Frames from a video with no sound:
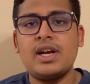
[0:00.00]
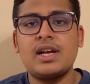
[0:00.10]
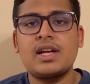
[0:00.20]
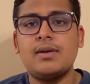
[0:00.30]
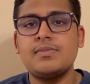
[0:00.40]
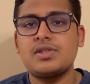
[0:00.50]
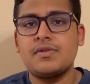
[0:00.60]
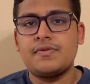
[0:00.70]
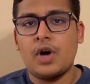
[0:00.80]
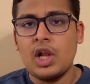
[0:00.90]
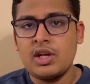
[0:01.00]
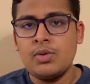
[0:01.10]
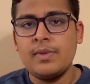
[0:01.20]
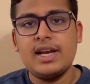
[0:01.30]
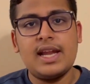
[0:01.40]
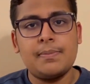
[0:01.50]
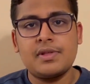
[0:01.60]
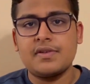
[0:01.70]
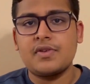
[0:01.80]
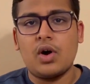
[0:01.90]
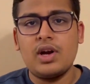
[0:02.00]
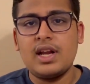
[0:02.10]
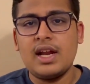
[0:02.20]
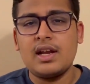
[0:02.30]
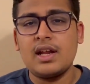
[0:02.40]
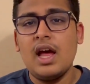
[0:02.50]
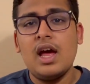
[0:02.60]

it comes to volume and depth of content,